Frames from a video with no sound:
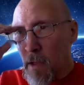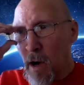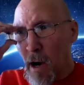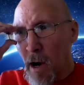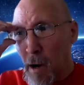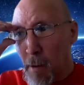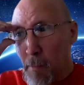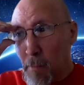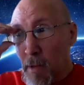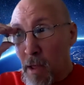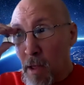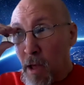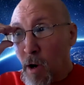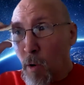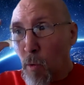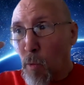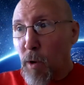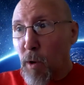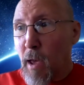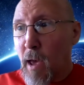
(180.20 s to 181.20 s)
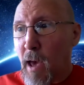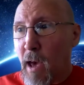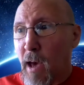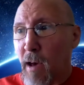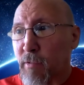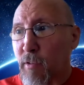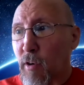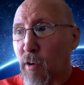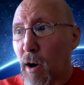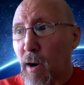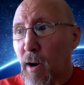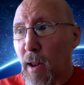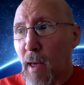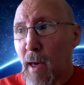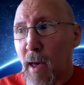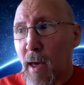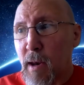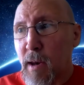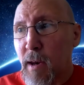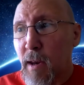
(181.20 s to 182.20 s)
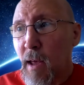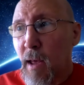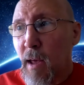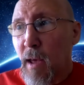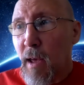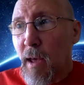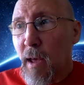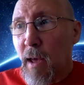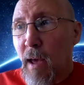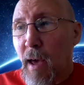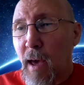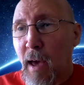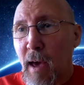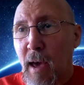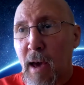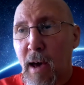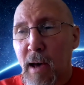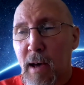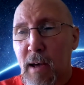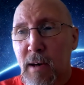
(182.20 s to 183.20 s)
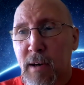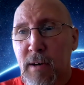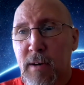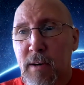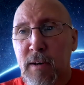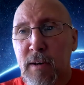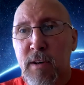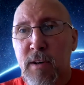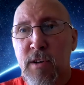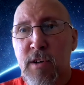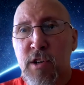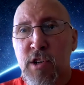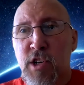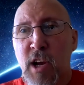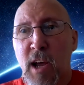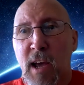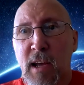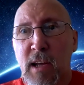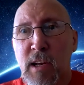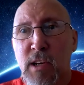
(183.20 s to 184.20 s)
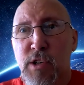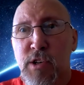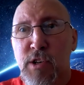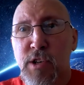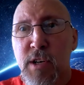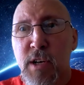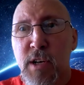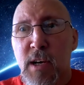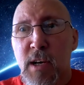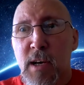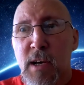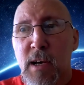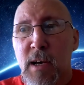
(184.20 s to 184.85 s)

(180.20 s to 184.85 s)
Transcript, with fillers: Uh, we have gone ahead and changed